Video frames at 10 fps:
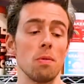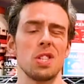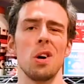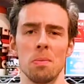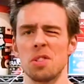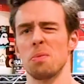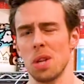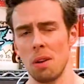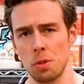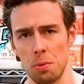Obviously, almonds
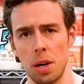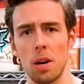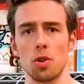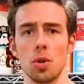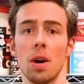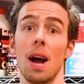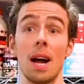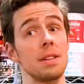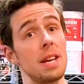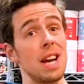themselves are pretty low sugar,
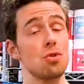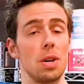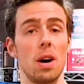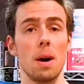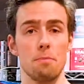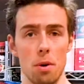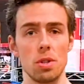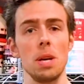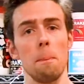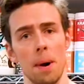and they're naturally high in
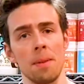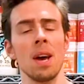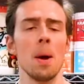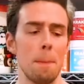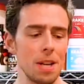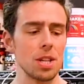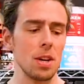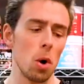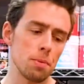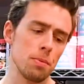protein, but basically,
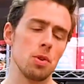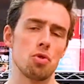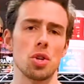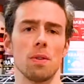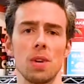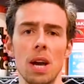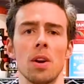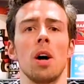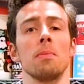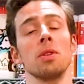Optimum Nutrition have taken
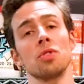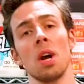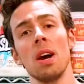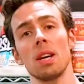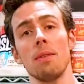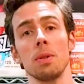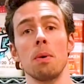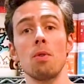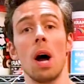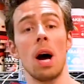almonds, given
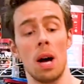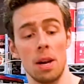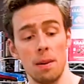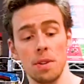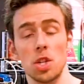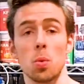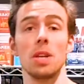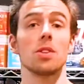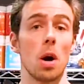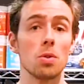them a lovely
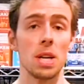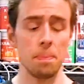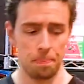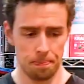sweet coating.